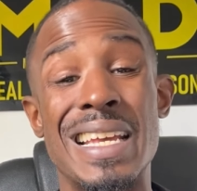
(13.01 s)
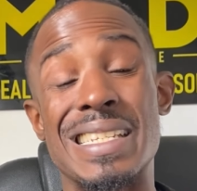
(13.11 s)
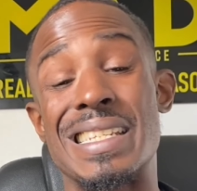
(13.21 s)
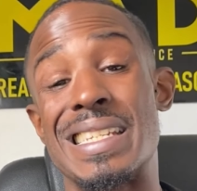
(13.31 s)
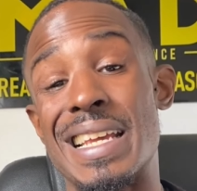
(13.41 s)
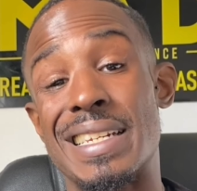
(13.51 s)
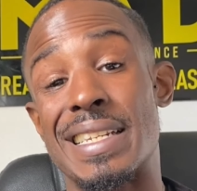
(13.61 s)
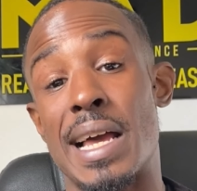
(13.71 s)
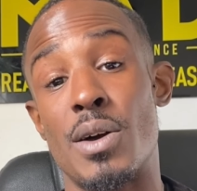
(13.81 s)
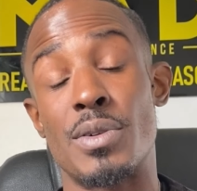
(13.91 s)
sit
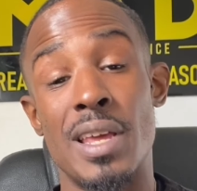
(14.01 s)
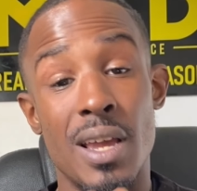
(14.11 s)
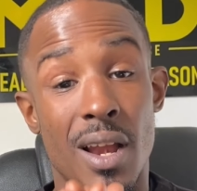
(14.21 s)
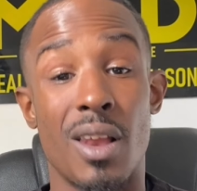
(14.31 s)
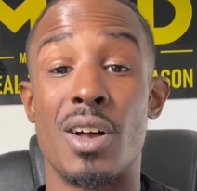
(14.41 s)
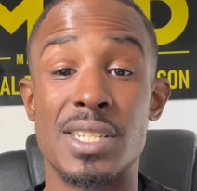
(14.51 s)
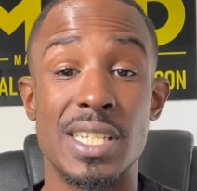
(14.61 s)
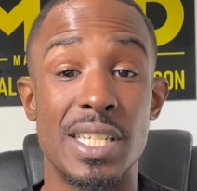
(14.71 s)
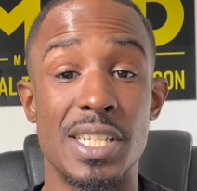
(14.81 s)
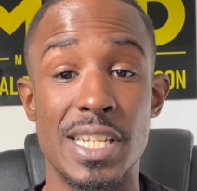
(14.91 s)
down,
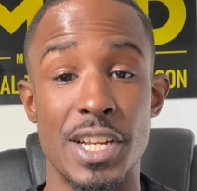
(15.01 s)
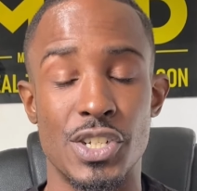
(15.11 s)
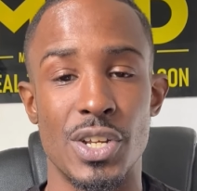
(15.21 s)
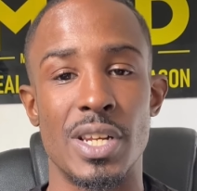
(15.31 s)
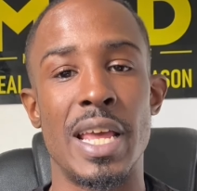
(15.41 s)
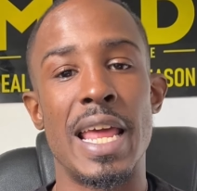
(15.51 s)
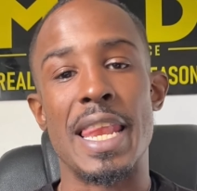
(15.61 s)
classes in session.